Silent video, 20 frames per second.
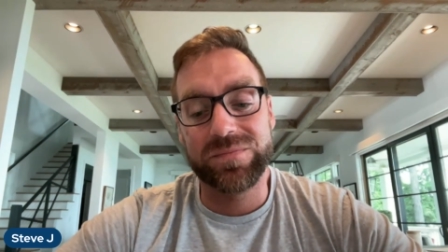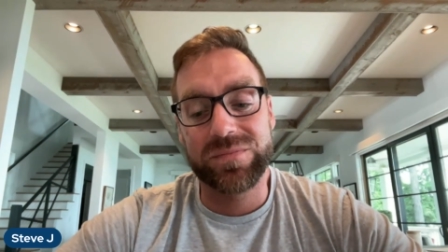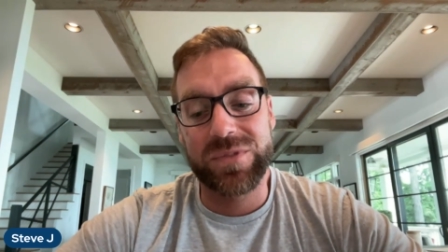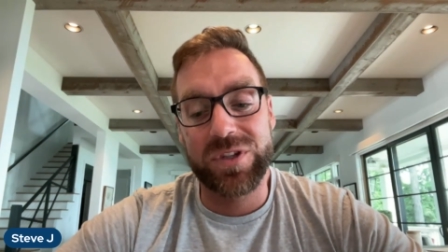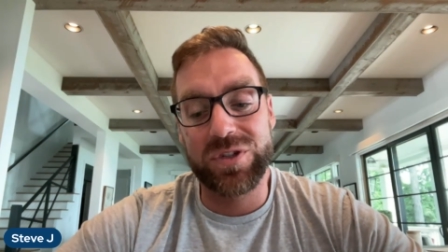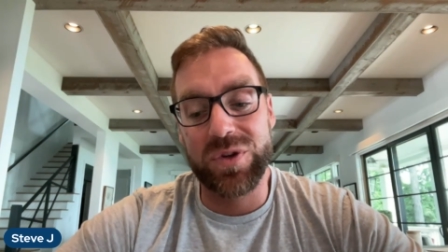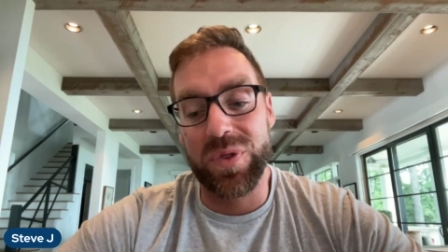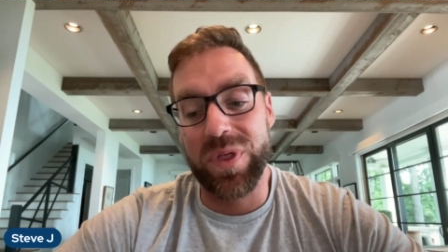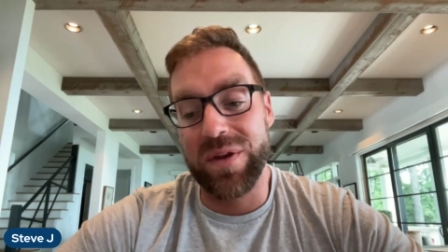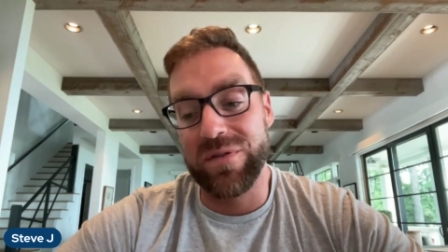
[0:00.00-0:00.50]

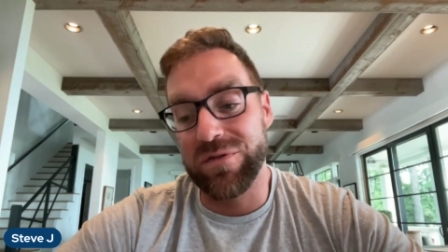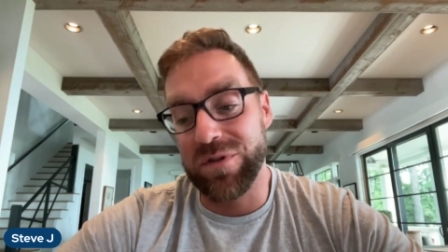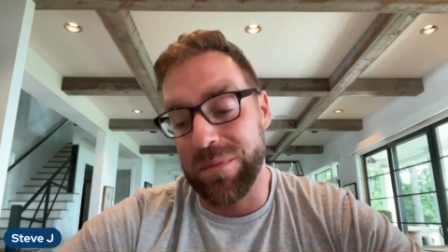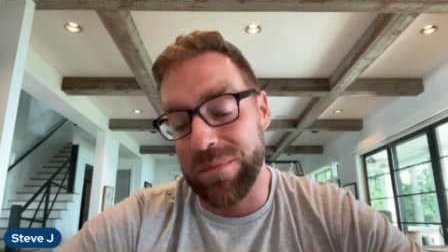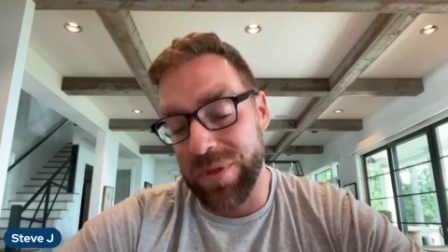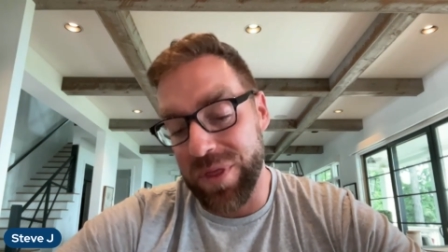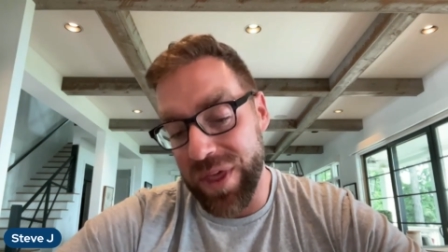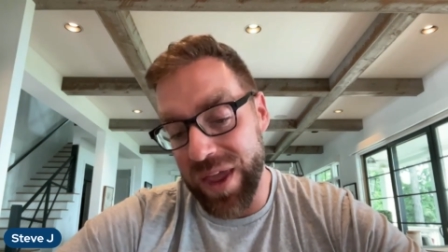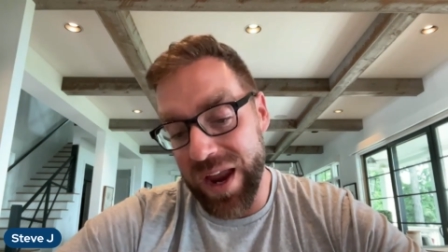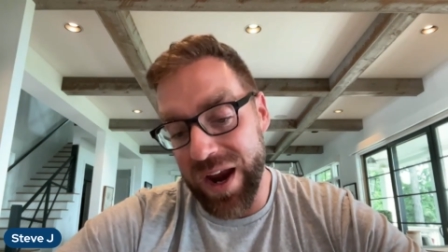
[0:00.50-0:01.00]
So then
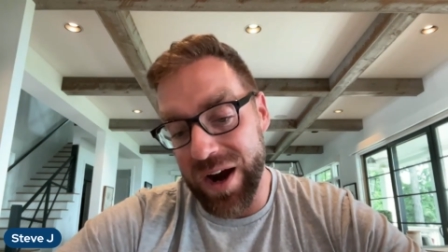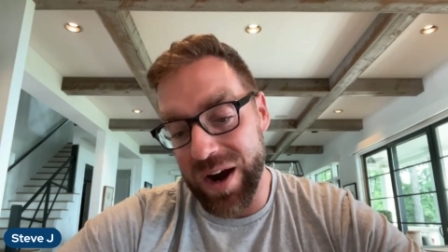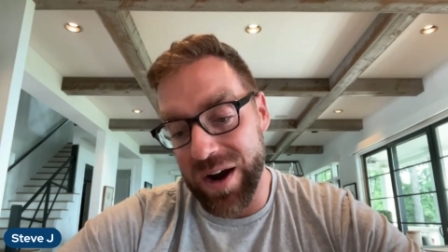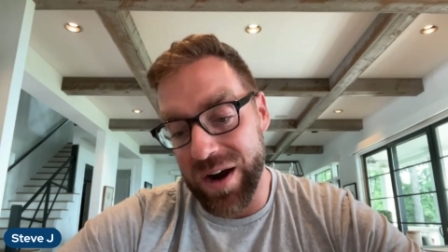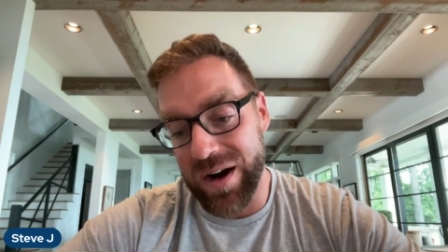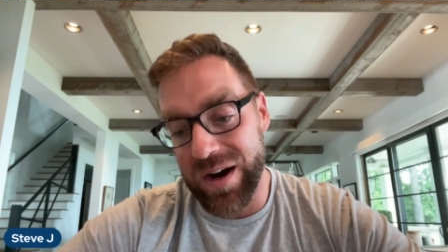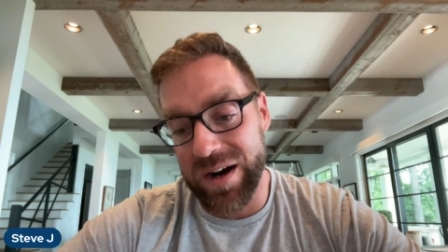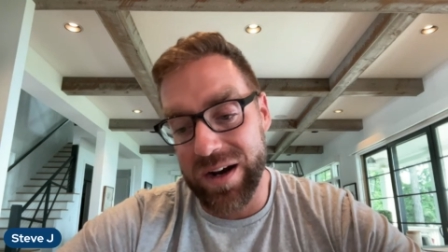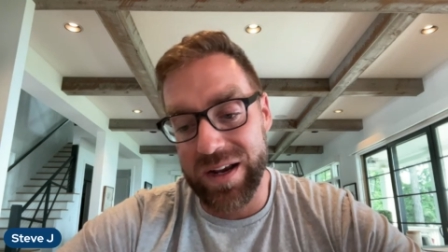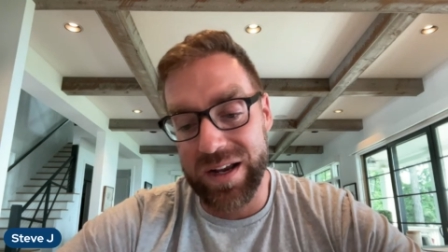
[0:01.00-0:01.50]
from
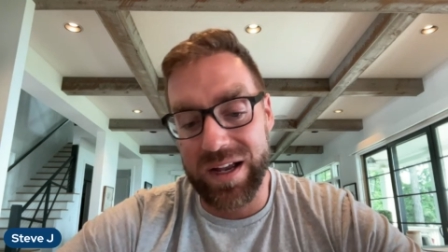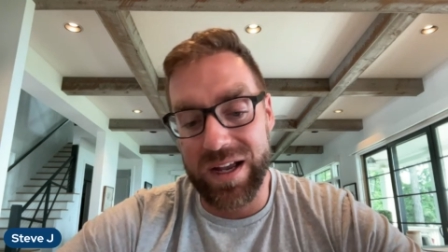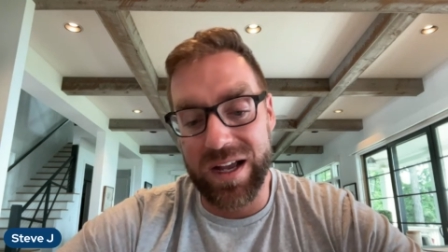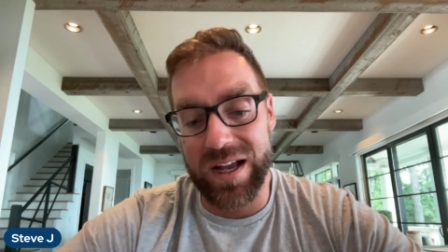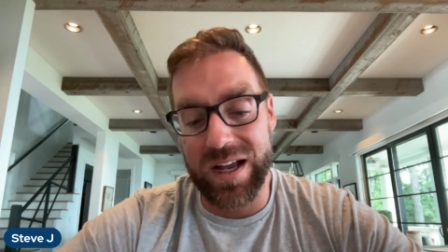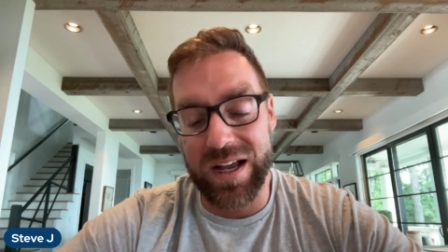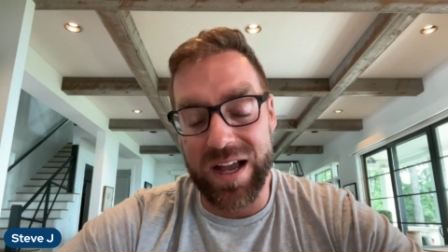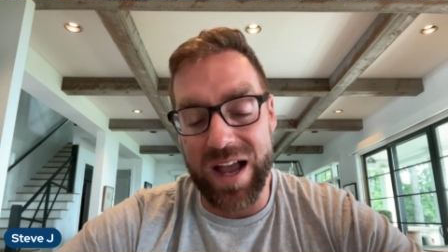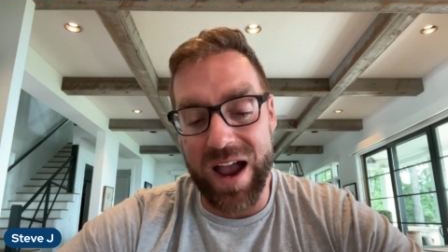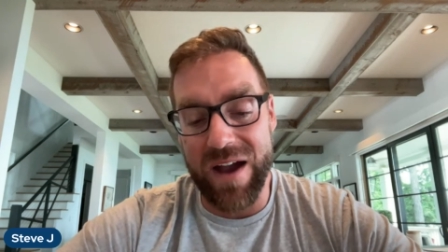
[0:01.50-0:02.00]
there,
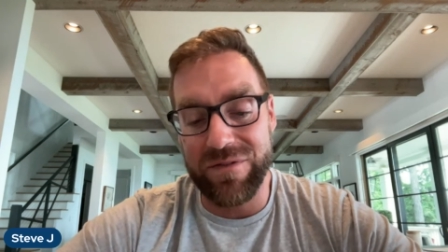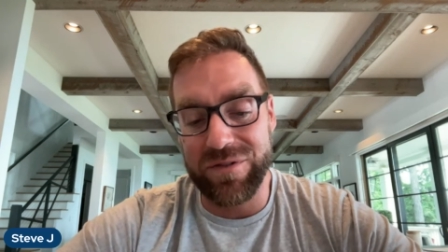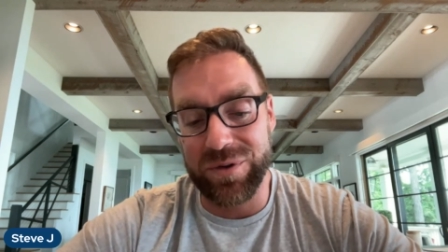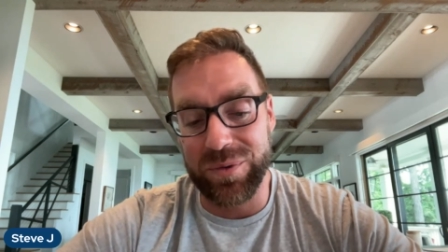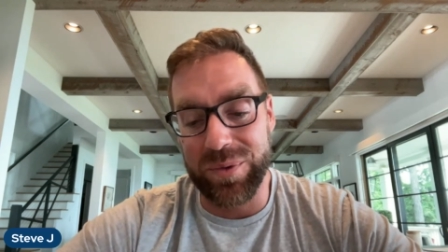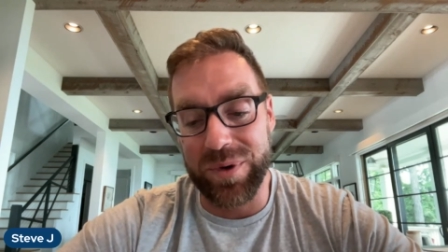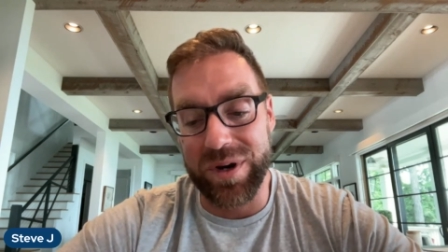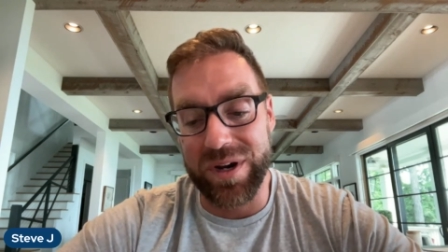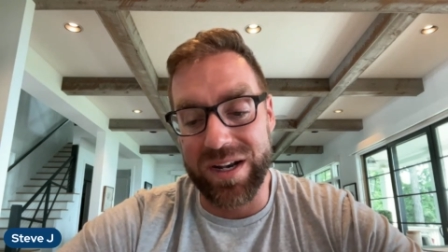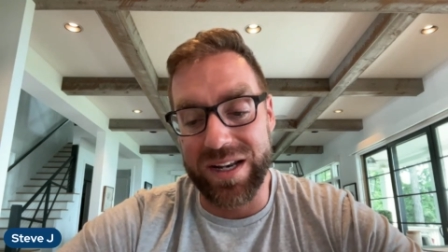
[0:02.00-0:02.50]

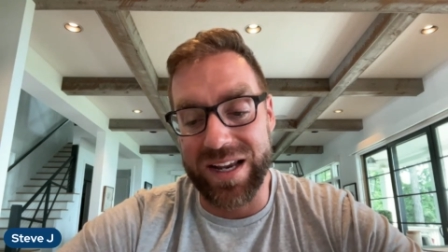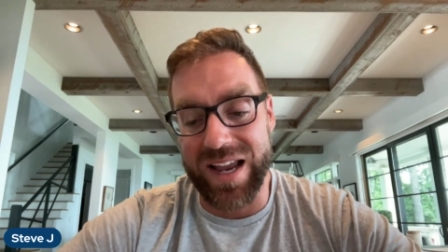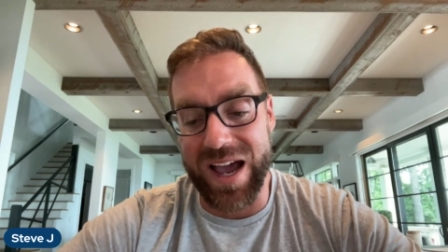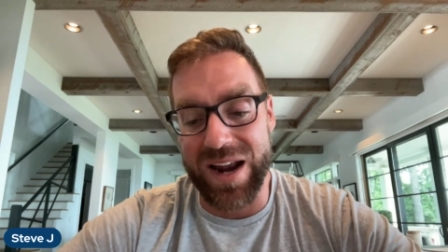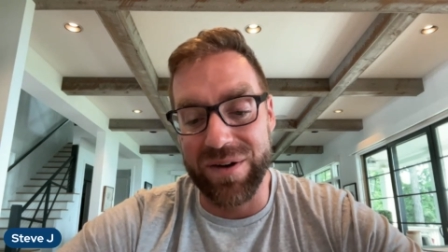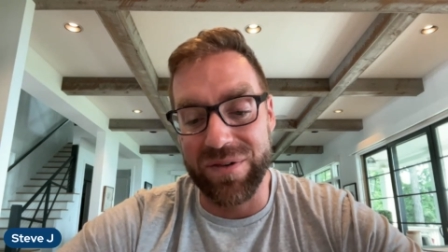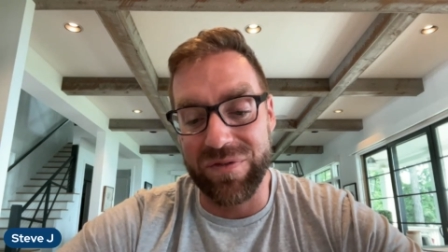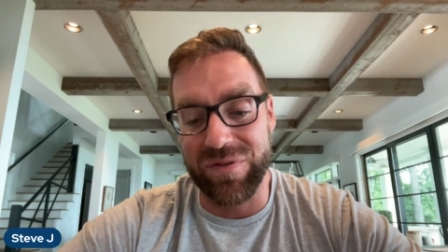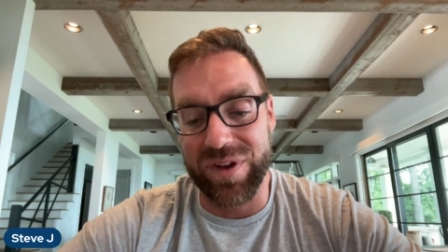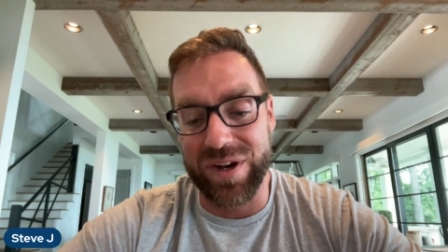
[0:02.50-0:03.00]
after we had
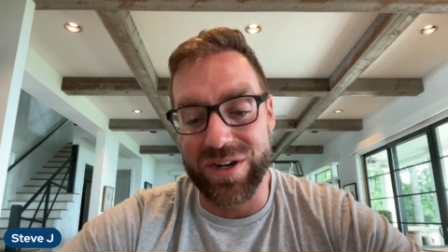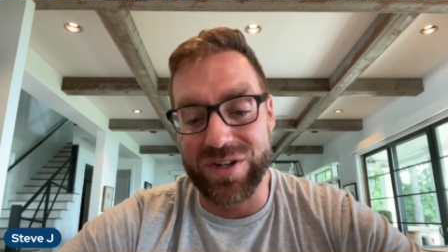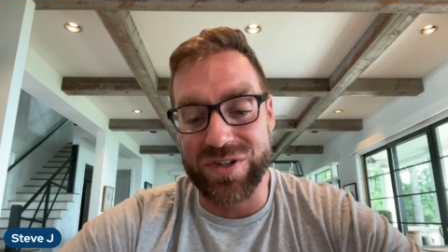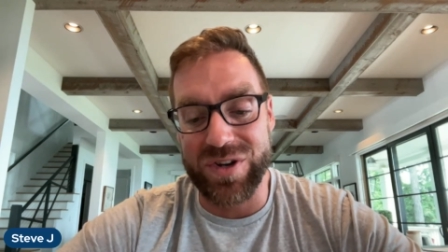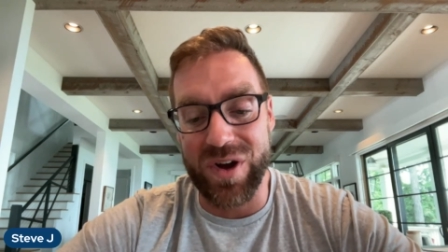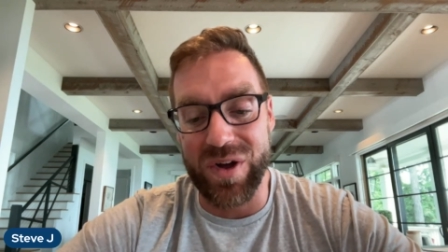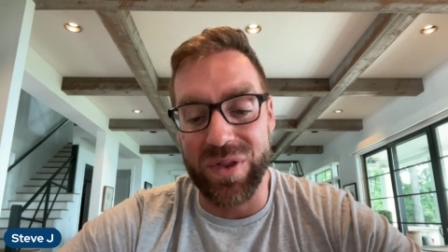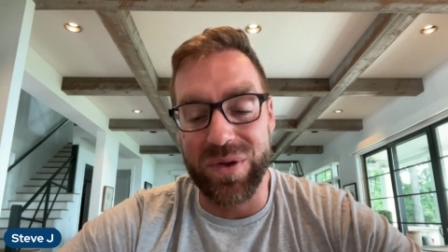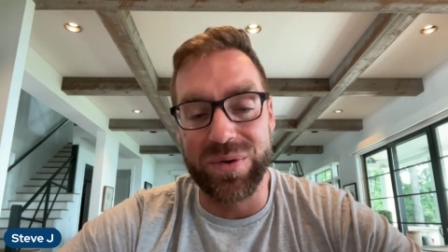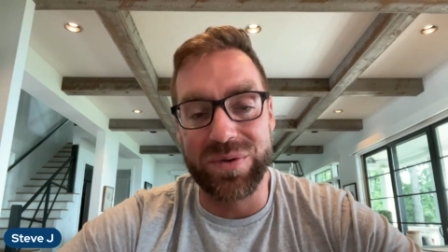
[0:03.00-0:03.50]
kind of finished
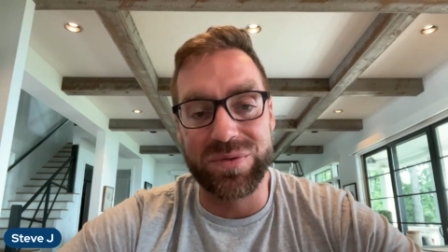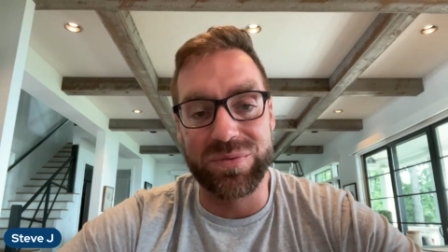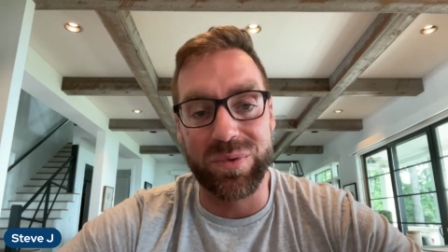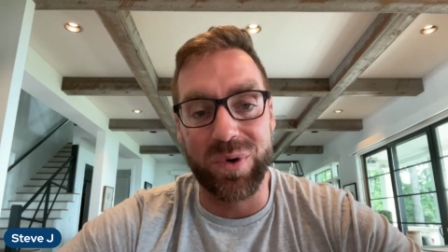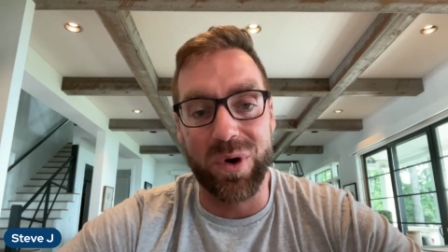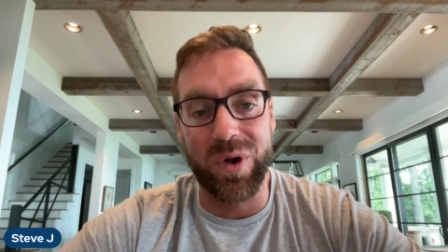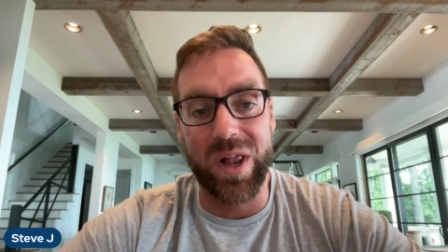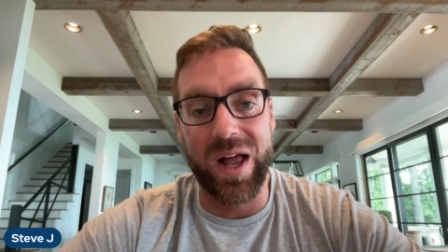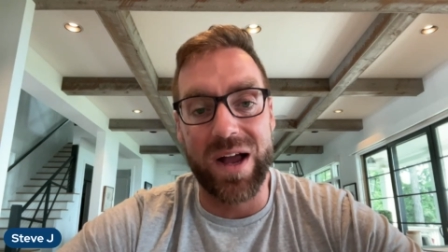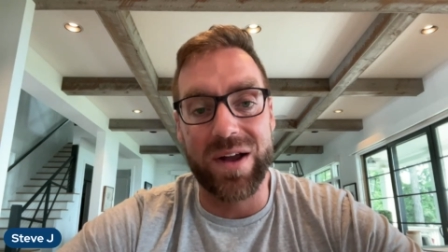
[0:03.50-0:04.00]
all those
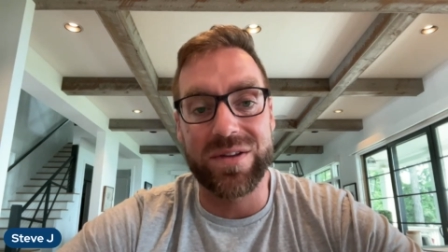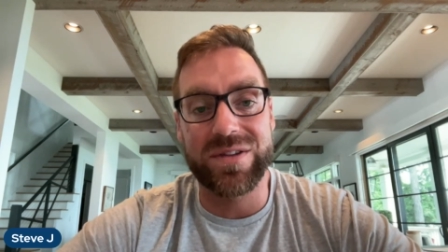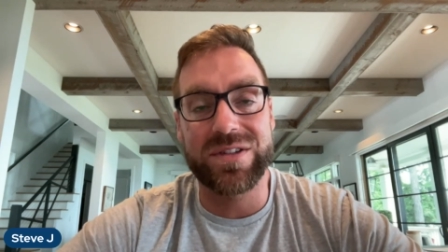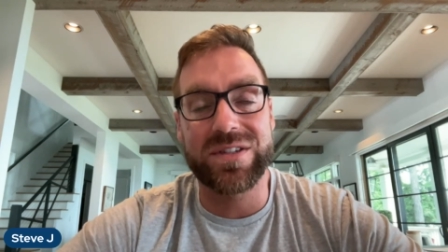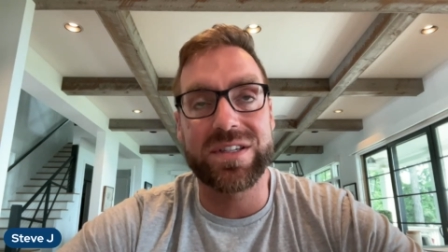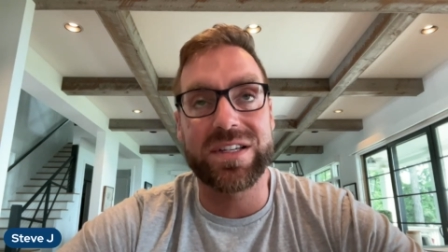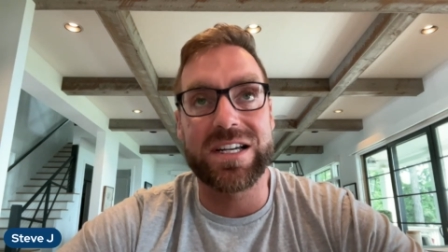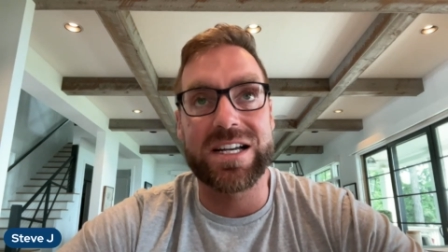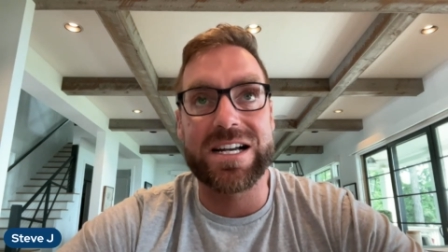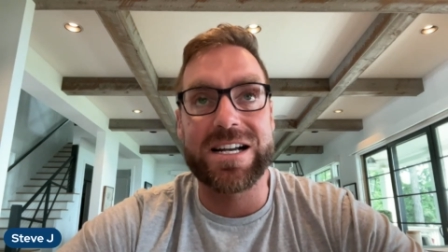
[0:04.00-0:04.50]
rollouts,